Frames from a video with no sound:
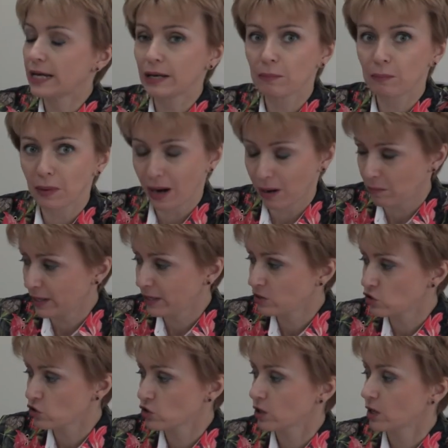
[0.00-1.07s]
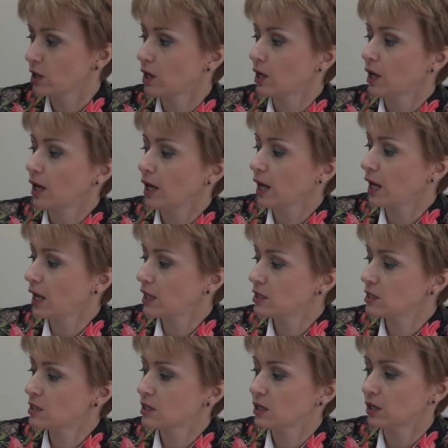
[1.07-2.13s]
republics,
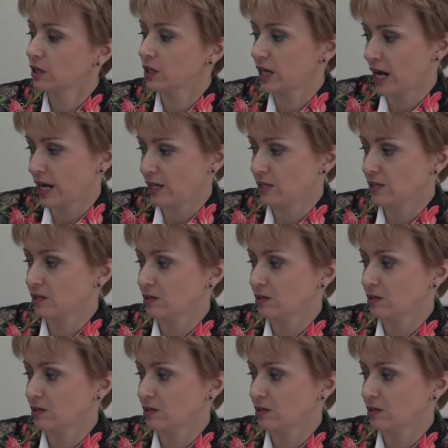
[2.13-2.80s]
and krai.